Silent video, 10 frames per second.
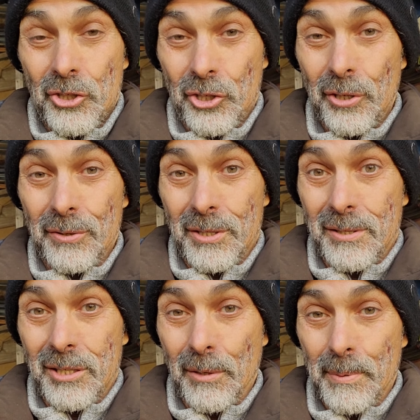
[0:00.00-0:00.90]
church and
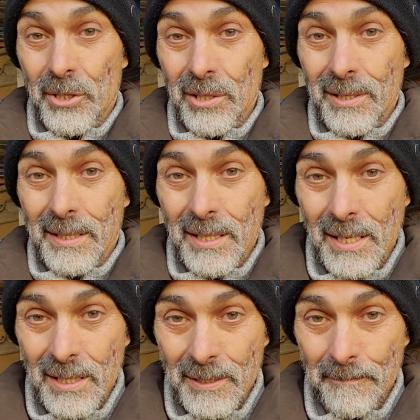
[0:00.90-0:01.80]
stupid shit like
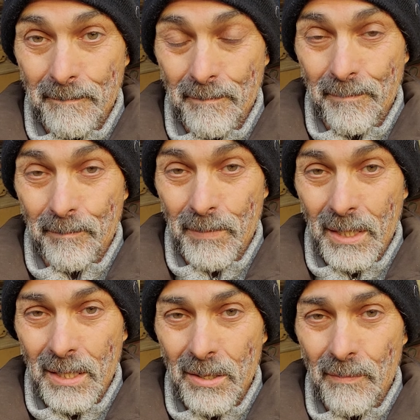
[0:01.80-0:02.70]
that.
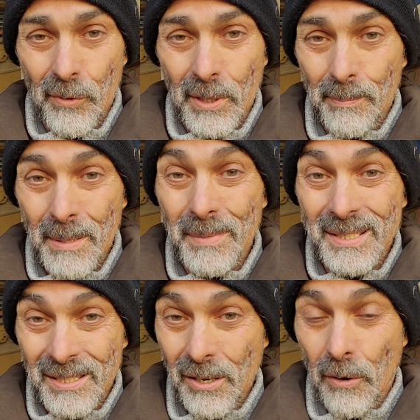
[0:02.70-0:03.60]
You know, I've already been
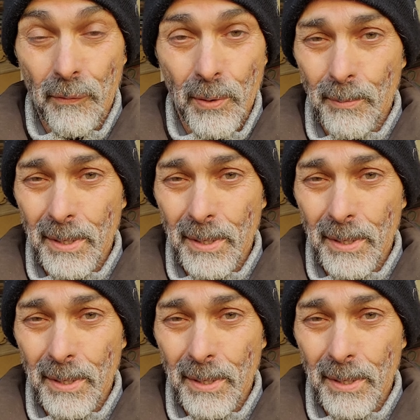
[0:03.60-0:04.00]
myself.